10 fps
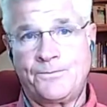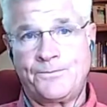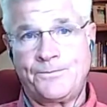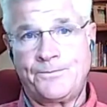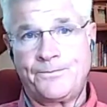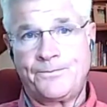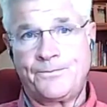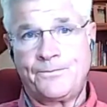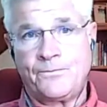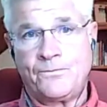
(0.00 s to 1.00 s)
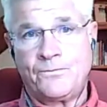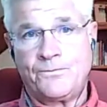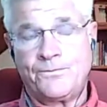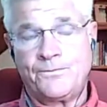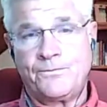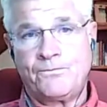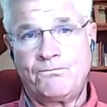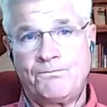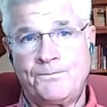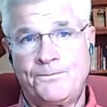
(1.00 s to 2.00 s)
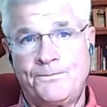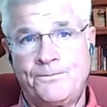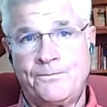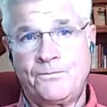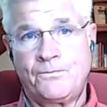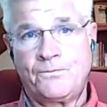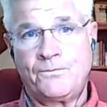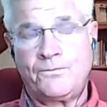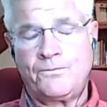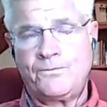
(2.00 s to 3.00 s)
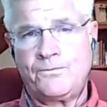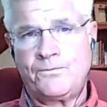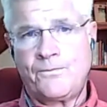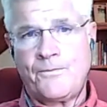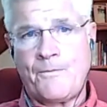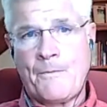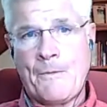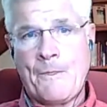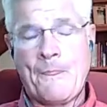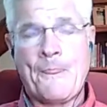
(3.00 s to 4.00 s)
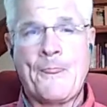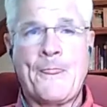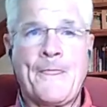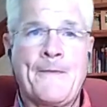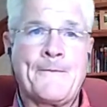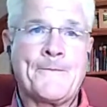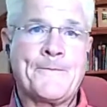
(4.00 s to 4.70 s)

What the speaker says: (silent)